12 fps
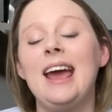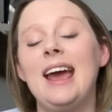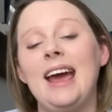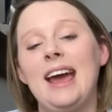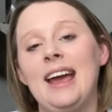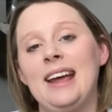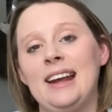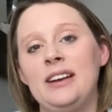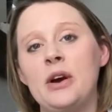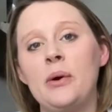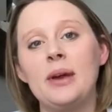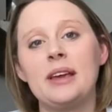And I
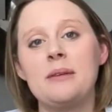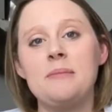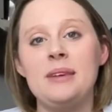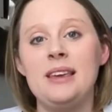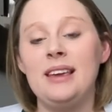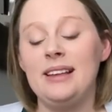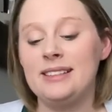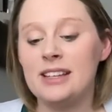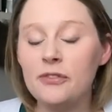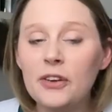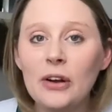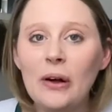know it can be
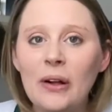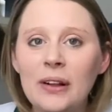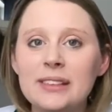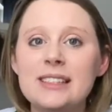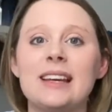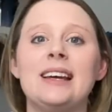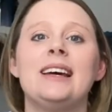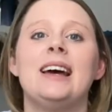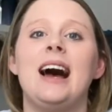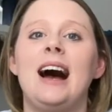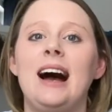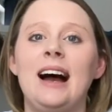difficult.
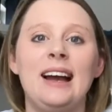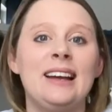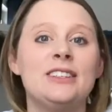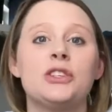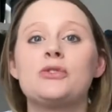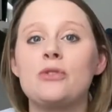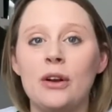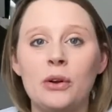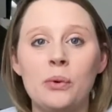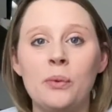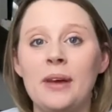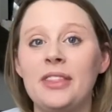I
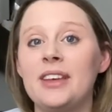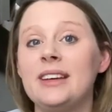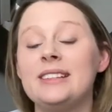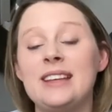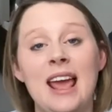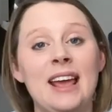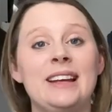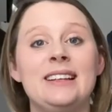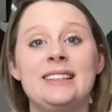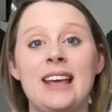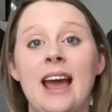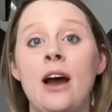struggle with it day in
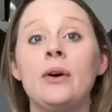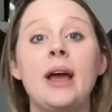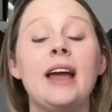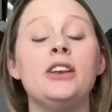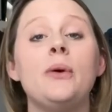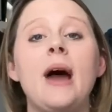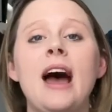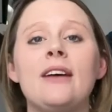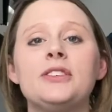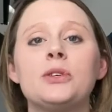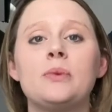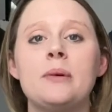and day out. And you have
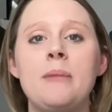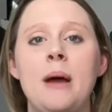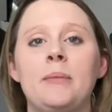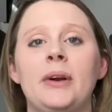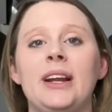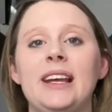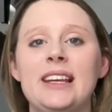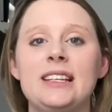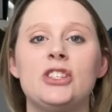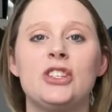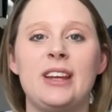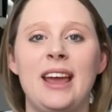to remember
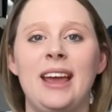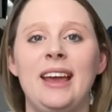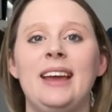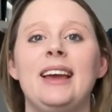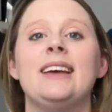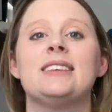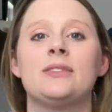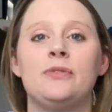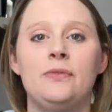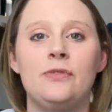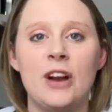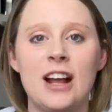each day is a
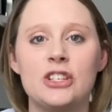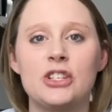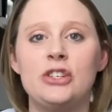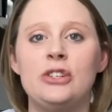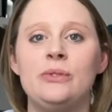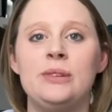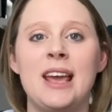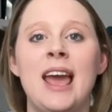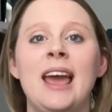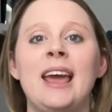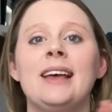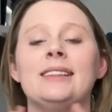fresh new
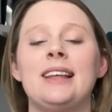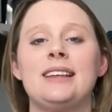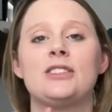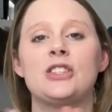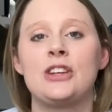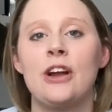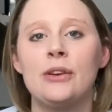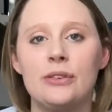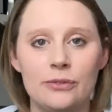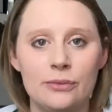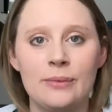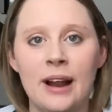day. Let's start
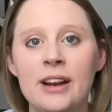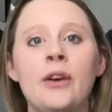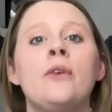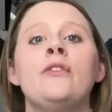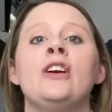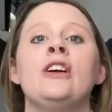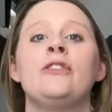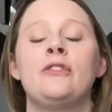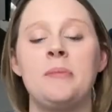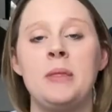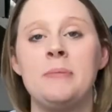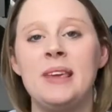right over
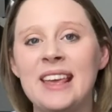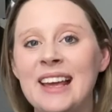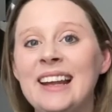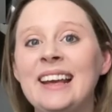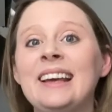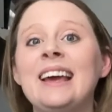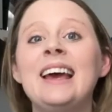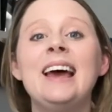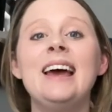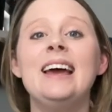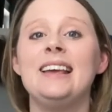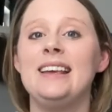from the beginning.
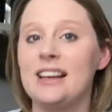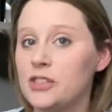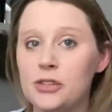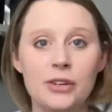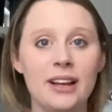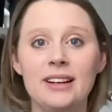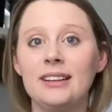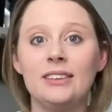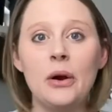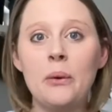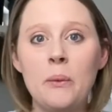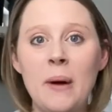Yesterday didn't
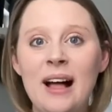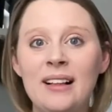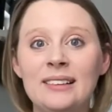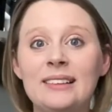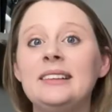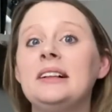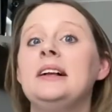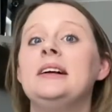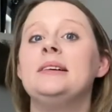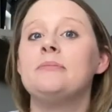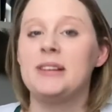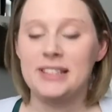go well,
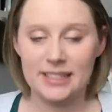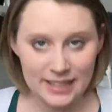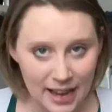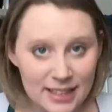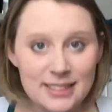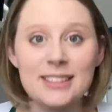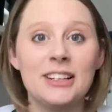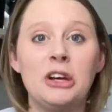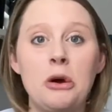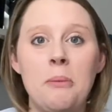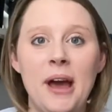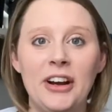but today is going to
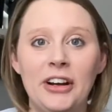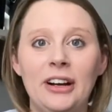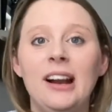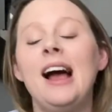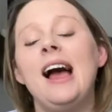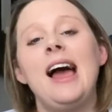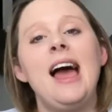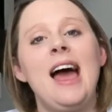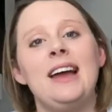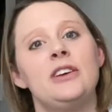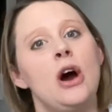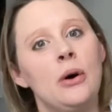go better.
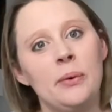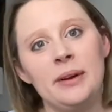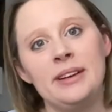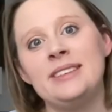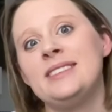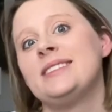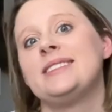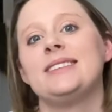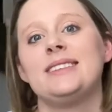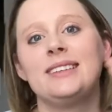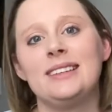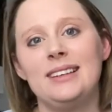And always
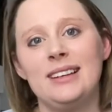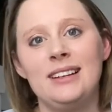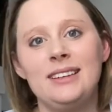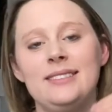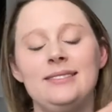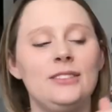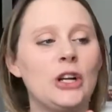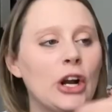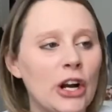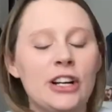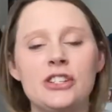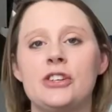
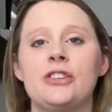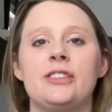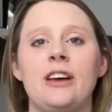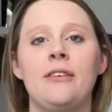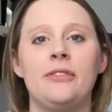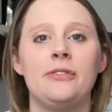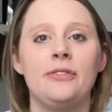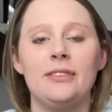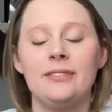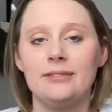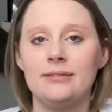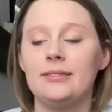encourage yourself.
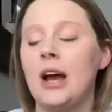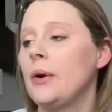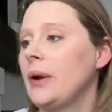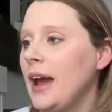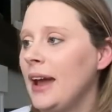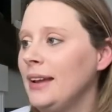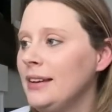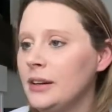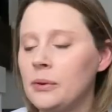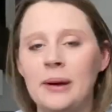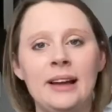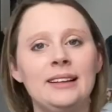Okay, you know
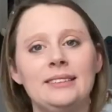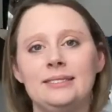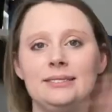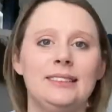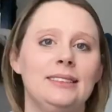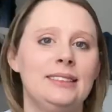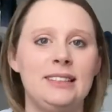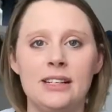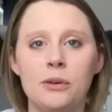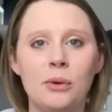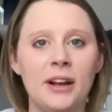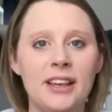what? It
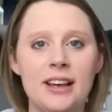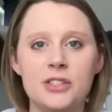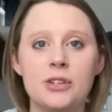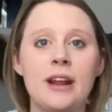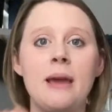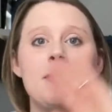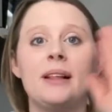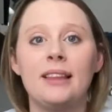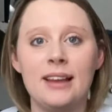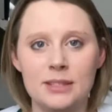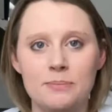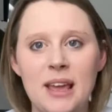didn't work yesterday, but
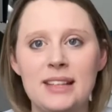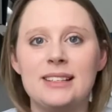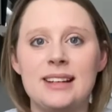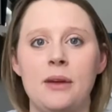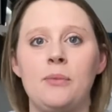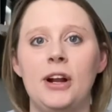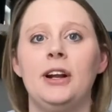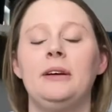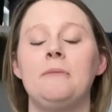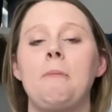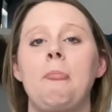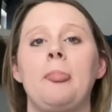let's make today
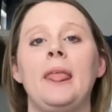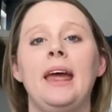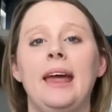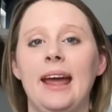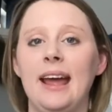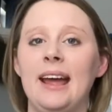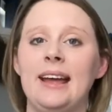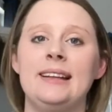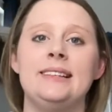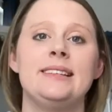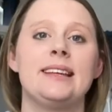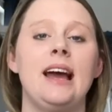work
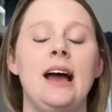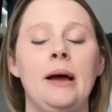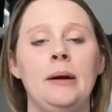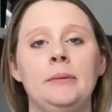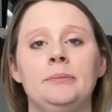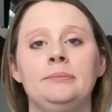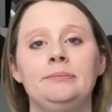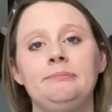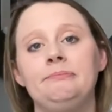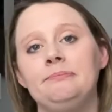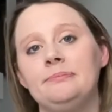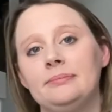and um,
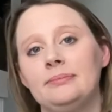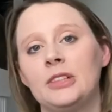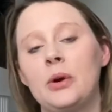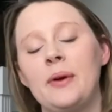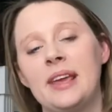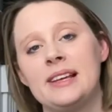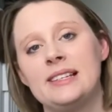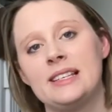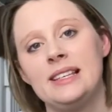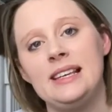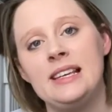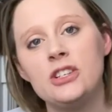going
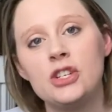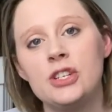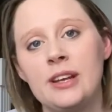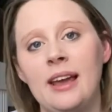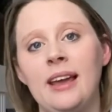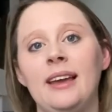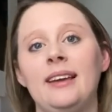into each day